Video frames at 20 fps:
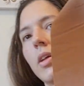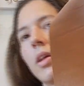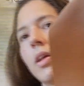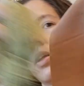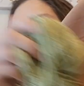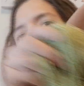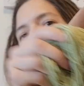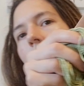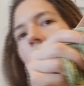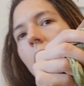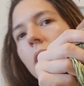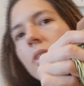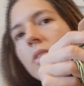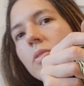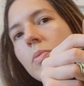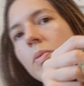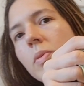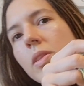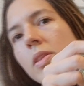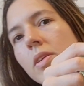nice with
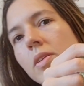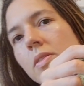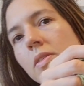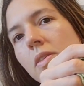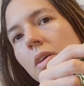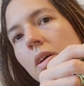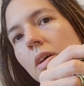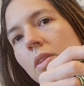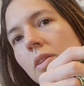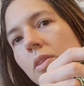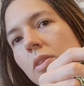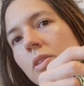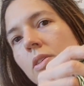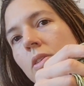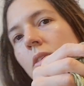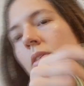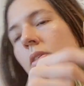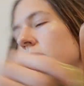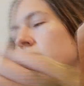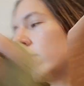this color.